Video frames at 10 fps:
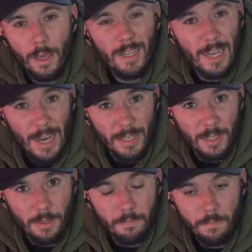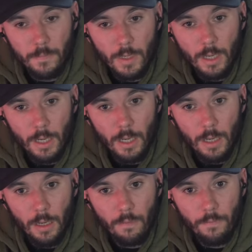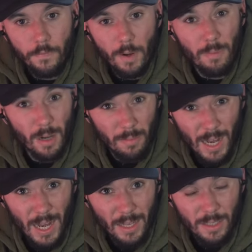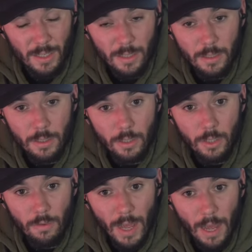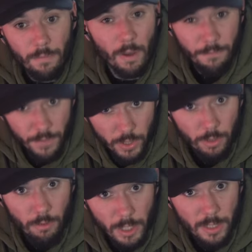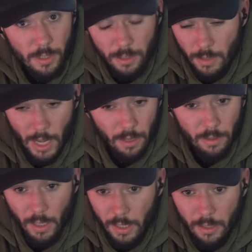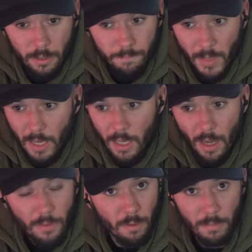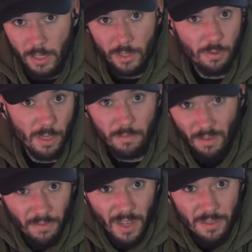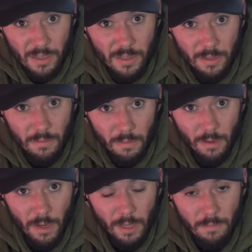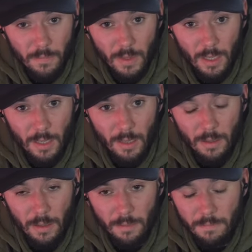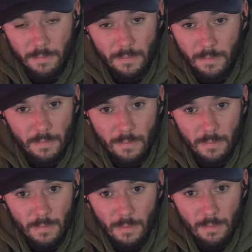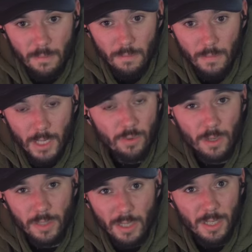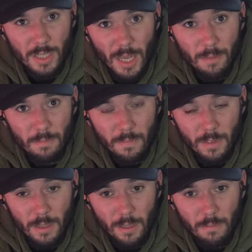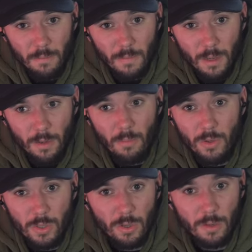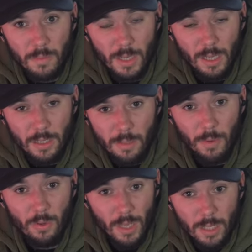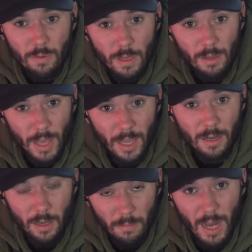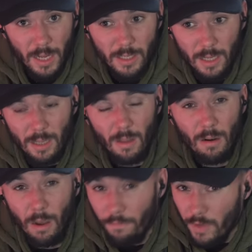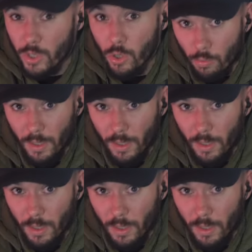In Gaza, Uh, from Hamas, you have official releases, not unlike any other Ministry of Defense, right? The uh, Israel does the same. Uh, under most circumstances, both Israel and Hamas, in their official